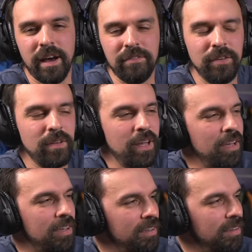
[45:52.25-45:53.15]
I feel
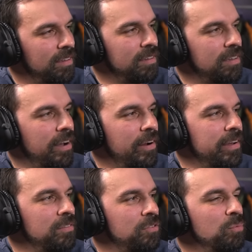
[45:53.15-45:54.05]
like
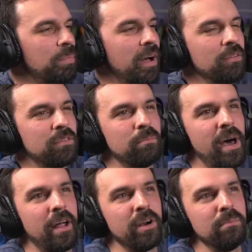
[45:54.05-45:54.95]
carrying 2 pounds of
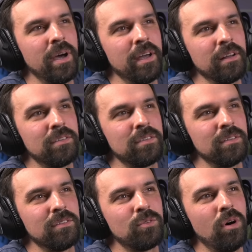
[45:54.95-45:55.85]
battery banks
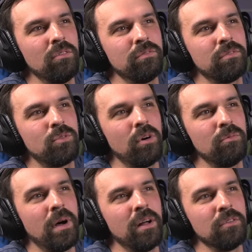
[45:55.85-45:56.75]
and 12
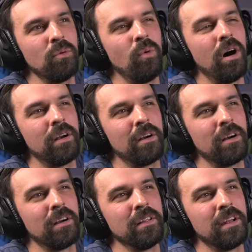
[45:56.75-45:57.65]
pounds of
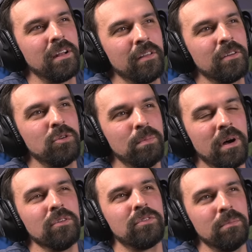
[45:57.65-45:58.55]
water and then another 2
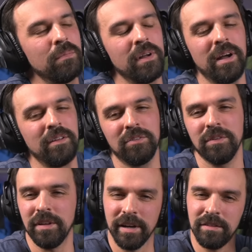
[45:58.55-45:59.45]
pounds for, I just
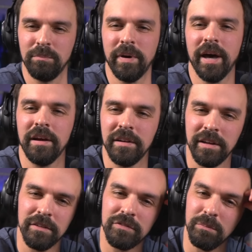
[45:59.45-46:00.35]
feel like that's a bad
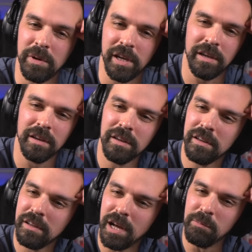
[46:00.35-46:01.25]
idea for me.
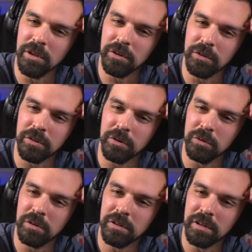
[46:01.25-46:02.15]
That's fair. I'm a little
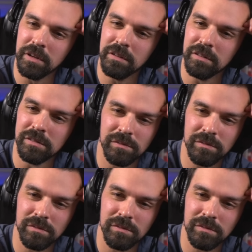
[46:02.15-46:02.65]
dude, you know.